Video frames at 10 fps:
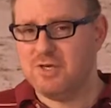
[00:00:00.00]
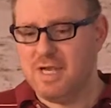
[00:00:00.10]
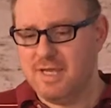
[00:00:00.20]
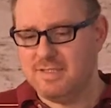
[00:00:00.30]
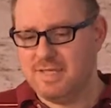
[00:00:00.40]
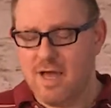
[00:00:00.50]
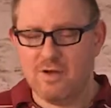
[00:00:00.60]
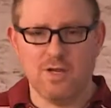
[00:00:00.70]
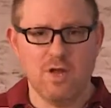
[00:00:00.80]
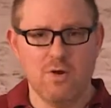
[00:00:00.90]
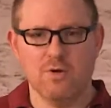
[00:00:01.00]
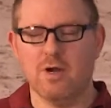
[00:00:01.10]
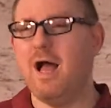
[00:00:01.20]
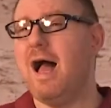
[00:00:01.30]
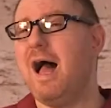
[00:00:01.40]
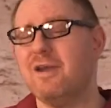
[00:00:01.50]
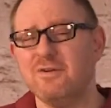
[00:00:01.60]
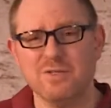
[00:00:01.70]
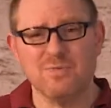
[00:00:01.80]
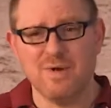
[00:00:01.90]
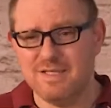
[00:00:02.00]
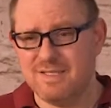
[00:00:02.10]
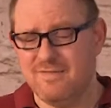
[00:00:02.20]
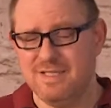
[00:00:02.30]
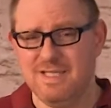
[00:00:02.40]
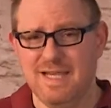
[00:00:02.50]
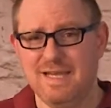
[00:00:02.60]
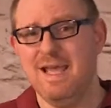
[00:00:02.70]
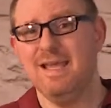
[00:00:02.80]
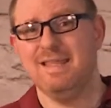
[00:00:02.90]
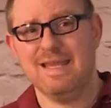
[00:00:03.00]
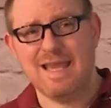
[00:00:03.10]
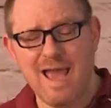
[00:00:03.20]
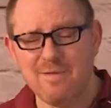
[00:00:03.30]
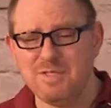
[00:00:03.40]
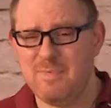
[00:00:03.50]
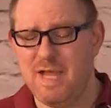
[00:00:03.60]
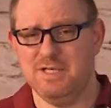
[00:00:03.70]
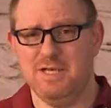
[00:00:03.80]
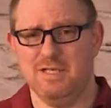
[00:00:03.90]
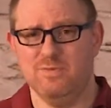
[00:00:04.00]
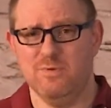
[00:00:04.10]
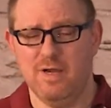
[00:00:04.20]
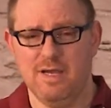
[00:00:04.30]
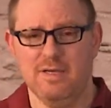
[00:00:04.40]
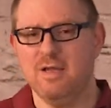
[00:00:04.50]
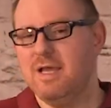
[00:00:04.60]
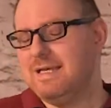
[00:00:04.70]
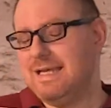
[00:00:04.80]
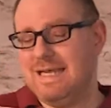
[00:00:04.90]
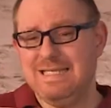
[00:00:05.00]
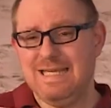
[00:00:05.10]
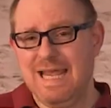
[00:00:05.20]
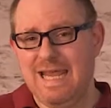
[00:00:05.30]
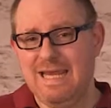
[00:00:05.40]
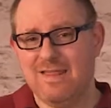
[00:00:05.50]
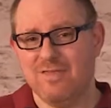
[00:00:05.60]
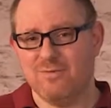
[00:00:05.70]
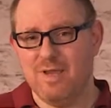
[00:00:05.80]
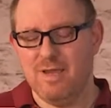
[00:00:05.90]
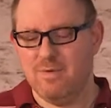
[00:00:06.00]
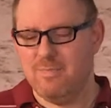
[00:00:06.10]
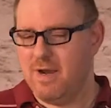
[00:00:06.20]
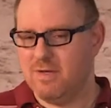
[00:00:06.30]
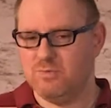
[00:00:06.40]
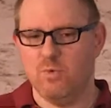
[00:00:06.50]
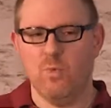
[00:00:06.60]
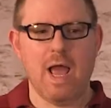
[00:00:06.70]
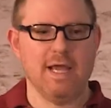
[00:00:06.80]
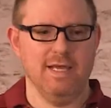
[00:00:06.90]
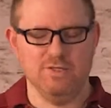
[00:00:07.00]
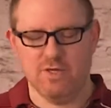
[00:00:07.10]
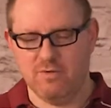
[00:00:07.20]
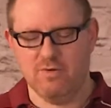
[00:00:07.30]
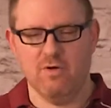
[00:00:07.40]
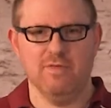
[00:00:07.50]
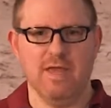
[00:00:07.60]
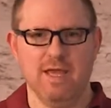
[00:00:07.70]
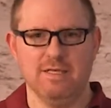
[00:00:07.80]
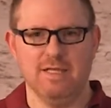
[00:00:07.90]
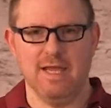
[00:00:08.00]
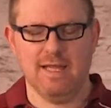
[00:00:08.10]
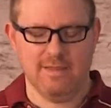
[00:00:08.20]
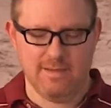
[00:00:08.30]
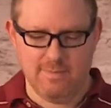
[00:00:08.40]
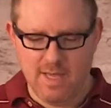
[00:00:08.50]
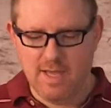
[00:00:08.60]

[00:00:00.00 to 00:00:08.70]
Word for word: your kids how to code are hotter in twenty seventeen than Cabbage Patch Kids were in nineteen eighty-three when parents were whacking each other over the head to get them.